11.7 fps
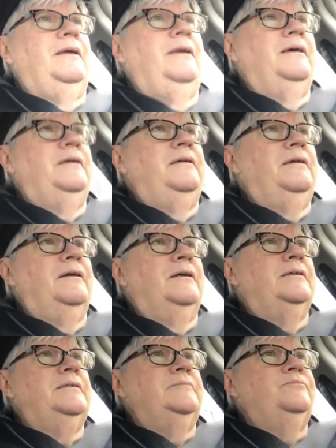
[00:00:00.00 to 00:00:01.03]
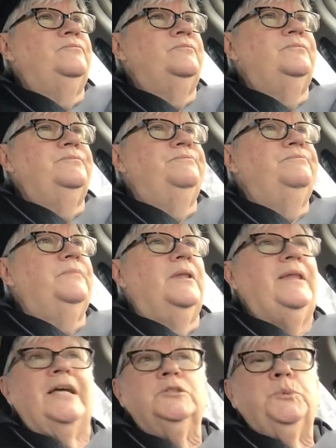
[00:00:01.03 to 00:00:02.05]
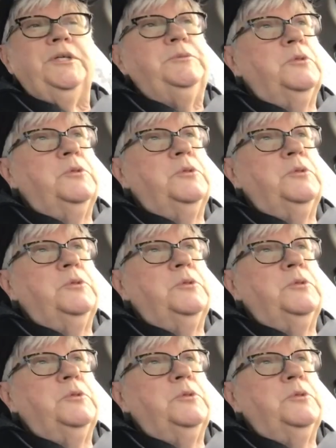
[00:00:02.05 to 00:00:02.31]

And next week's